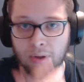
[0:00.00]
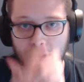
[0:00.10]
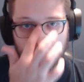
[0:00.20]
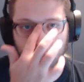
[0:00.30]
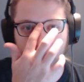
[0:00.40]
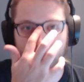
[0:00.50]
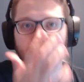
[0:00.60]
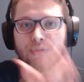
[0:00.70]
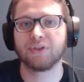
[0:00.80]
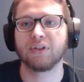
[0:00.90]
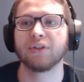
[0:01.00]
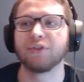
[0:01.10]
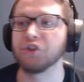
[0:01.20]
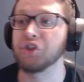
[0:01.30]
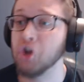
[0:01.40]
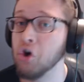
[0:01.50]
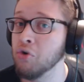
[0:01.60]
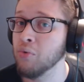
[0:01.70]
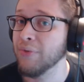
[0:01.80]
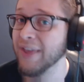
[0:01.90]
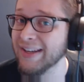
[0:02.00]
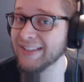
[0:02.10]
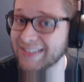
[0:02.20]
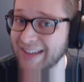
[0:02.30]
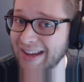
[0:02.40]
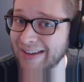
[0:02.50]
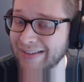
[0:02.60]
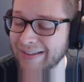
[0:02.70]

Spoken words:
results to show that it's dead.